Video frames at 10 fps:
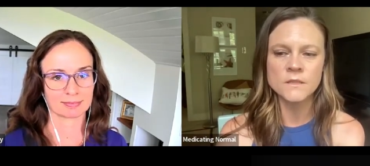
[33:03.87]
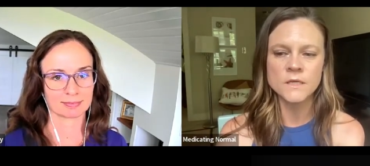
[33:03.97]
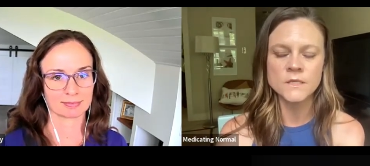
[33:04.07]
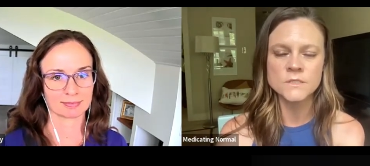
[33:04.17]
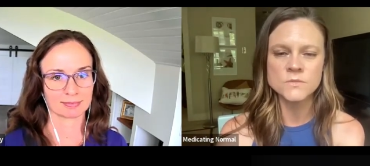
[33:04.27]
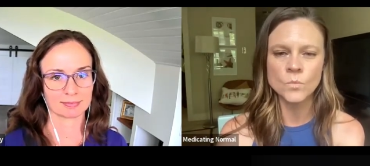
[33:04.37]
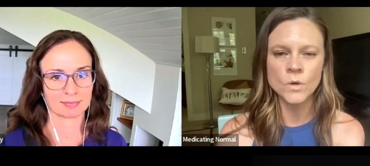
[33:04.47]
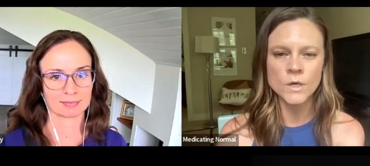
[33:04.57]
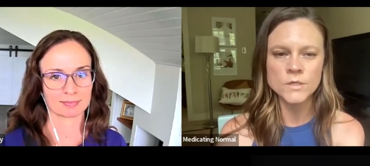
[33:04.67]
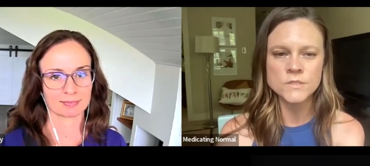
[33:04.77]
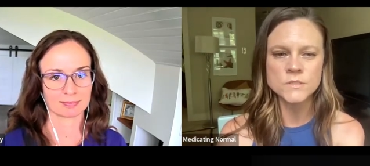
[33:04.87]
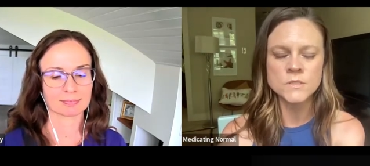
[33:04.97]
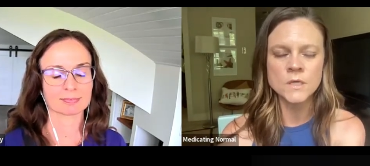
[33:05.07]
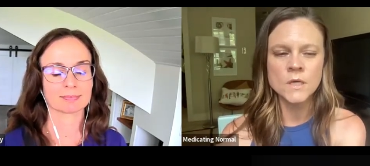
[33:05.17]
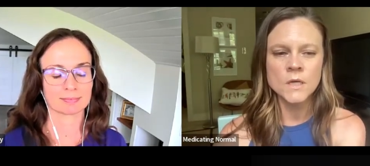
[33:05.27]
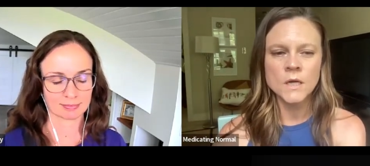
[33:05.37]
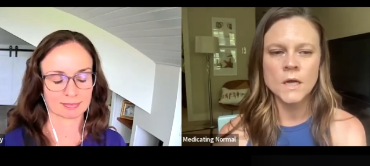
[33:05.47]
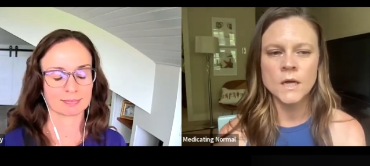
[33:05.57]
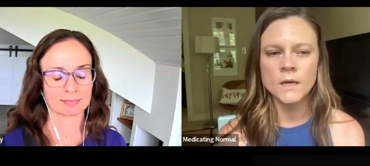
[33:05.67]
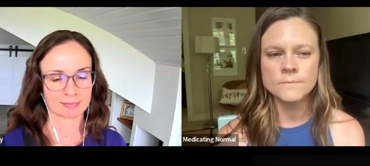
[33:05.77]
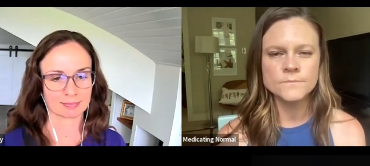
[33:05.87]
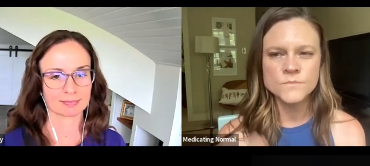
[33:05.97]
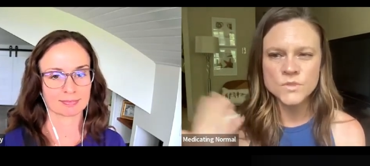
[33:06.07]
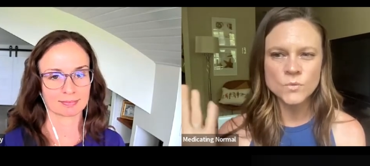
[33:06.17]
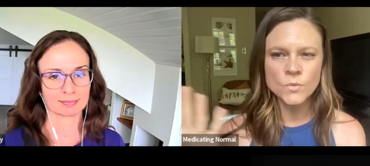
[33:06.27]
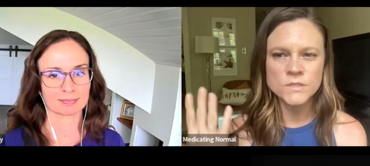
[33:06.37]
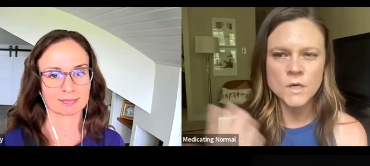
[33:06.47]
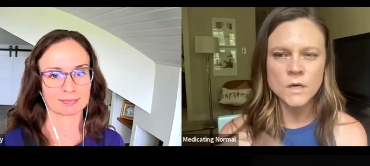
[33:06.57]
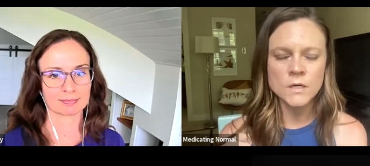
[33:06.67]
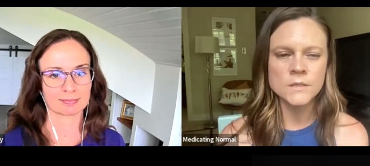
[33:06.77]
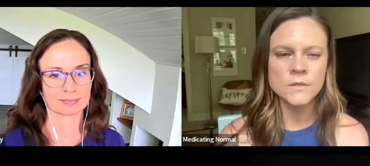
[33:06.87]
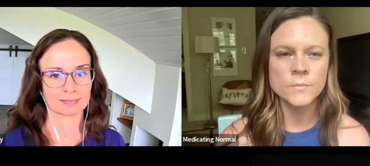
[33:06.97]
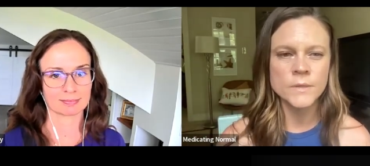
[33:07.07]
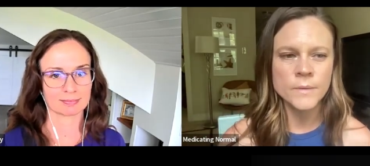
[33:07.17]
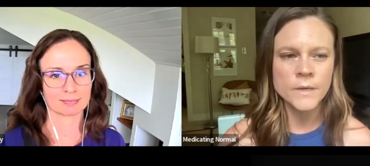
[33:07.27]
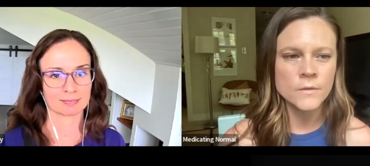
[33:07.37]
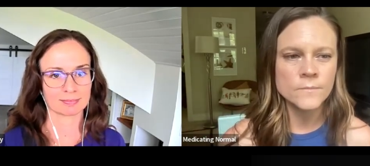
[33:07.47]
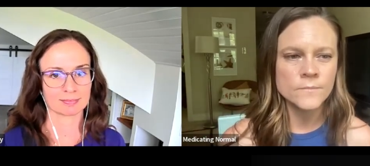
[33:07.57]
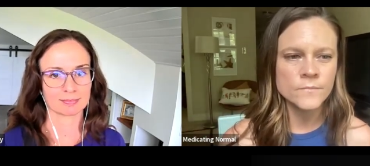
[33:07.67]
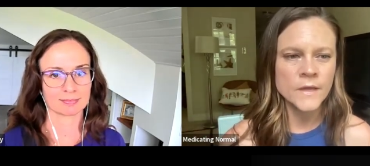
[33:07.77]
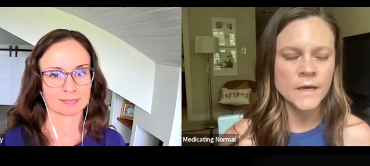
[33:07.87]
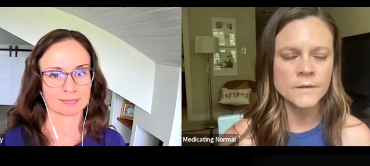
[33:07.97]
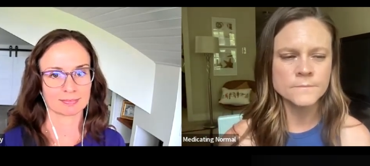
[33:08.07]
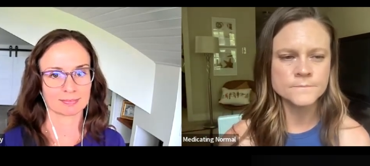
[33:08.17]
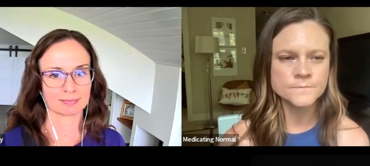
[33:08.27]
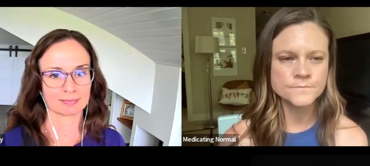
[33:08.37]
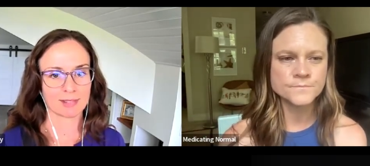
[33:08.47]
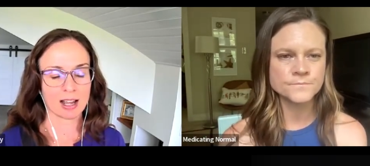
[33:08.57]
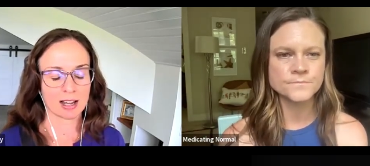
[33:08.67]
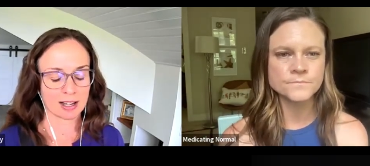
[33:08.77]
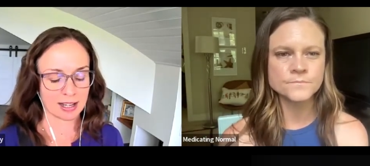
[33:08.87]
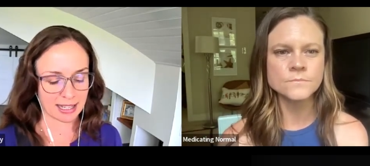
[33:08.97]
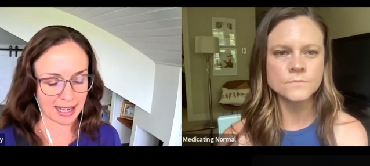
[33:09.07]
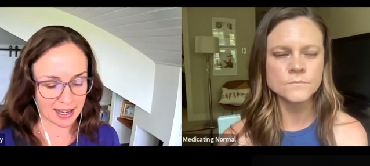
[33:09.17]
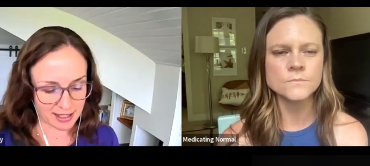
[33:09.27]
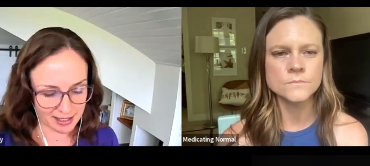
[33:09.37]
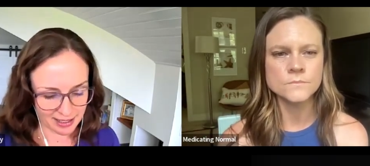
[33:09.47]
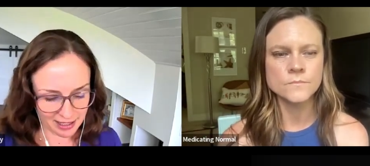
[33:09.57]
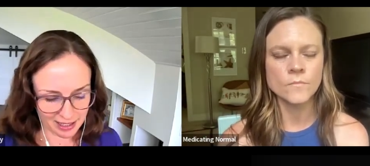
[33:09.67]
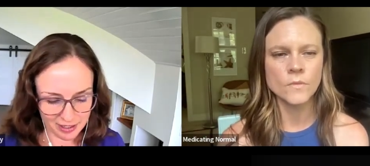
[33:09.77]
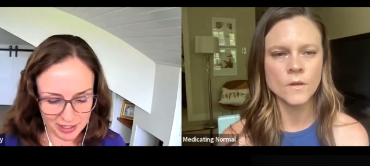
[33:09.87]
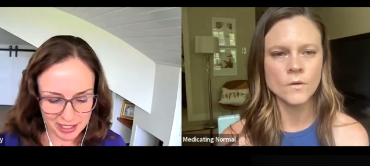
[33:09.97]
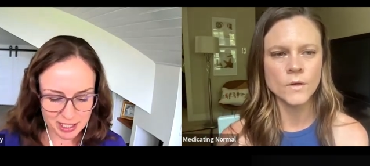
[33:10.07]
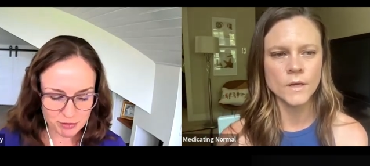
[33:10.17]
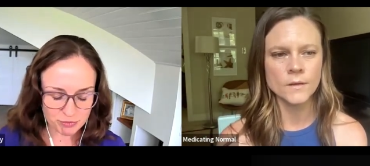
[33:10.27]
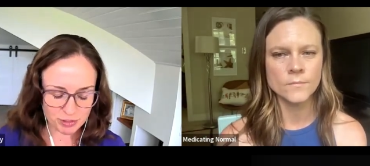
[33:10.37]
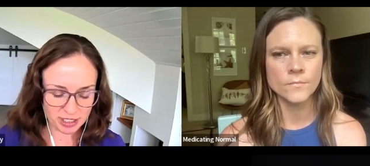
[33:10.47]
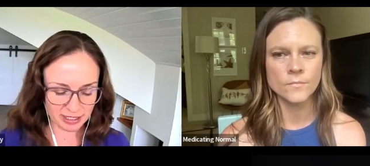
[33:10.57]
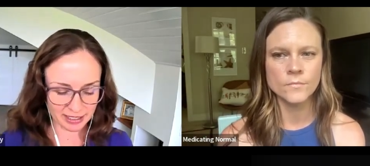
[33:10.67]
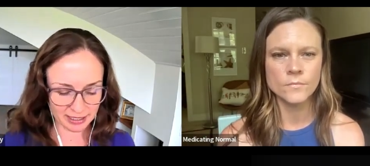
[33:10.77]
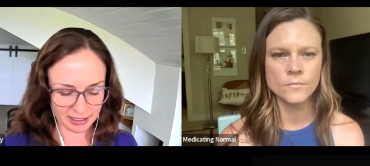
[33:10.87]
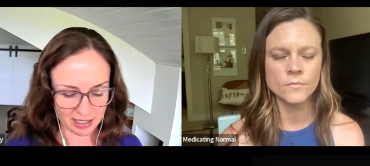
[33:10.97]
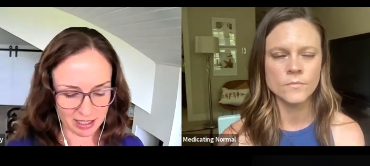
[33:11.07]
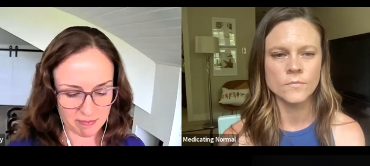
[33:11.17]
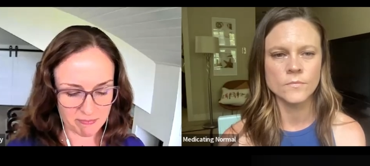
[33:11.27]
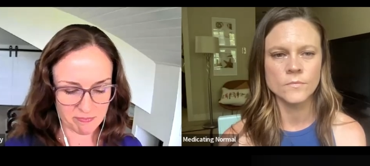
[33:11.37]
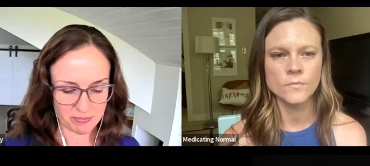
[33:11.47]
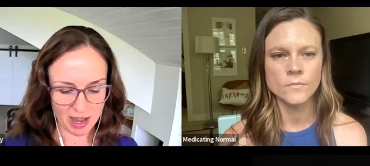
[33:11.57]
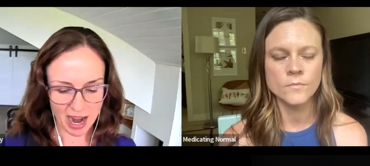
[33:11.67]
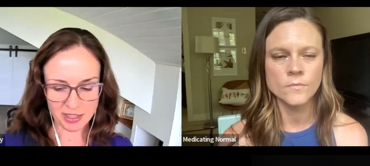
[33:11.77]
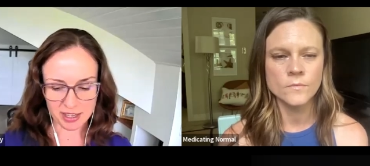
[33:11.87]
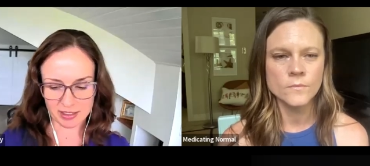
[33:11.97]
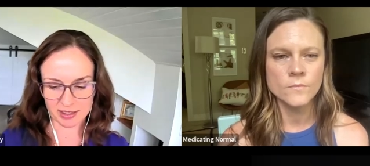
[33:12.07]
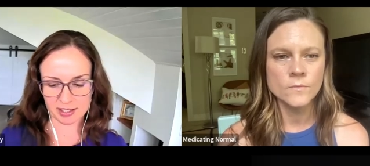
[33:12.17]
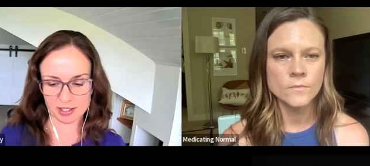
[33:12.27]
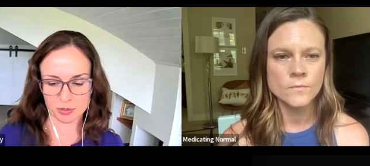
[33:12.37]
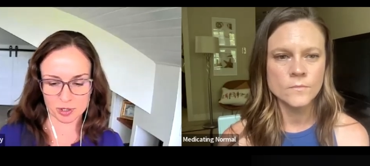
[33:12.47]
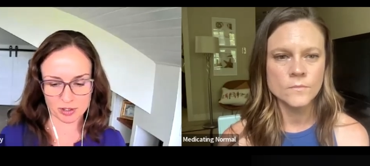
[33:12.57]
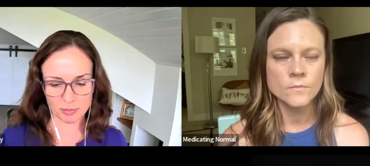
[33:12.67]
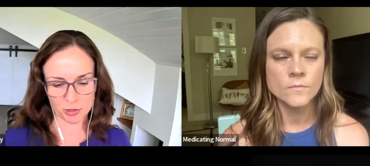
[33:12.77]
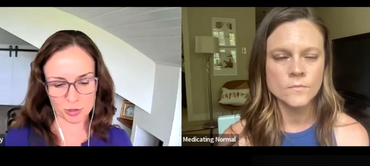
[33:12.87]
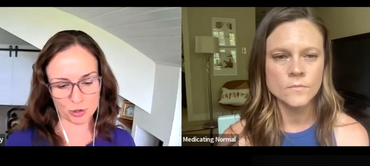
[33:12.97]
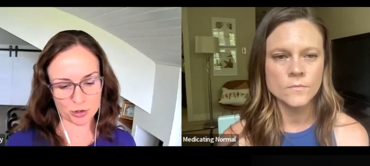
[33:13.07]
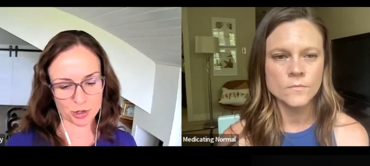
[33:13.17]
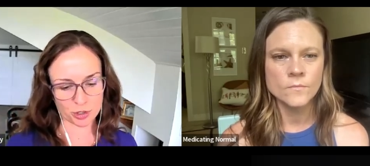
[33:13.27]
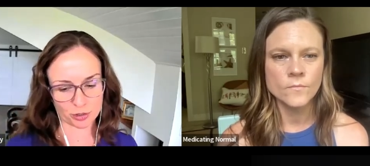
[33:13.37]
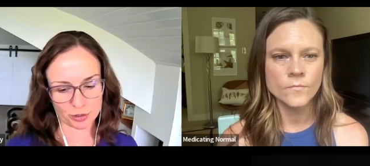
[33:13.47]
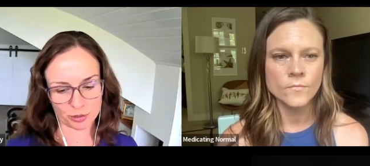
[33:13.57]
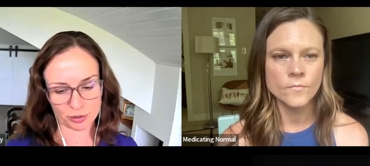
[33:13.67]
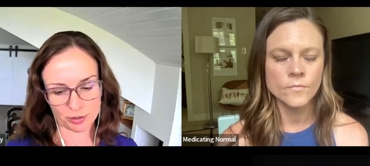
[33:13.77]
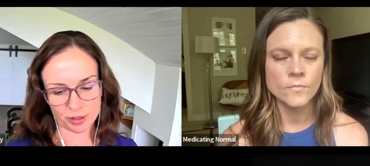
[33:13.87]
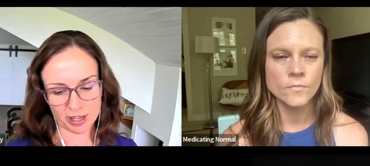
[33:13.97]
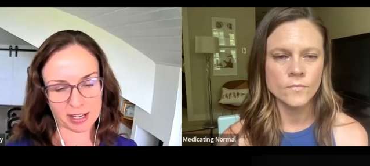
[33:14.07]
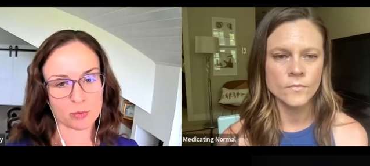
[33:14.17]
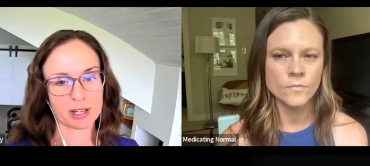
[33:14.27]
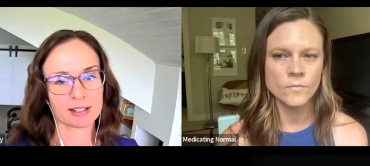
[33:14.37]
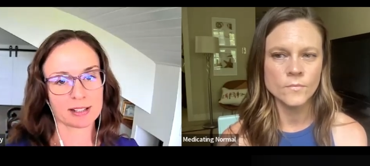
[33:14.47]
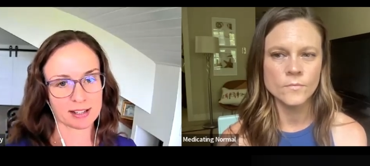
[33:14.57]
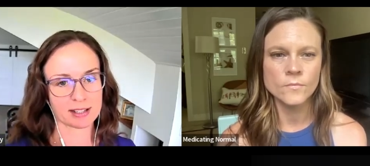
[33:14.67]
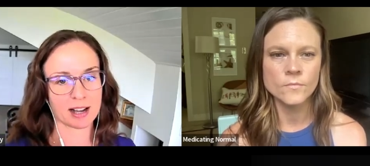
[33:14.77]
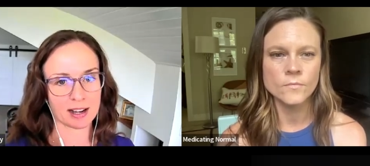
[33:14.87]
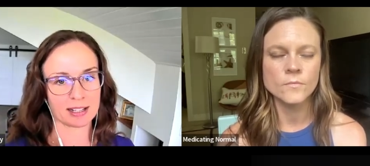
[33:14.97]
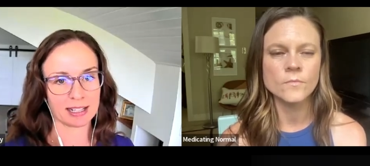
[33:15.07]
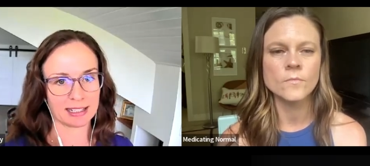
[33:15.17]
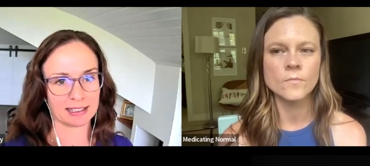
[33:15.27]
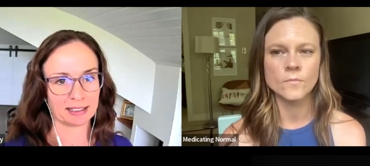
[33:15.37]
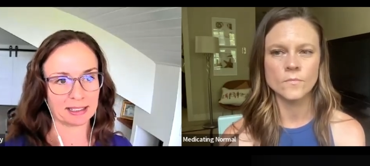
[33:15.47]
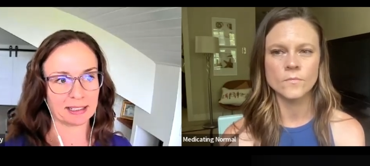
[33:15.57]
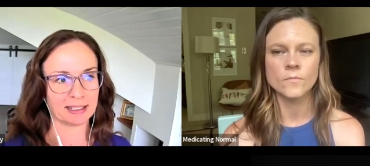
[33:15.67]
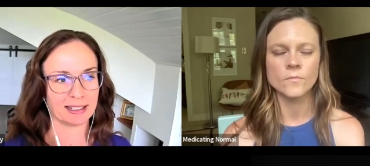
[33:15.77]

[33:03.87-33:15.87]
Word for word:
Speaker 1: things worse um, do you want to talk a little bit about that yes uh,
Speaker 2: this is really um, i think this is one of the most crucial things we as a society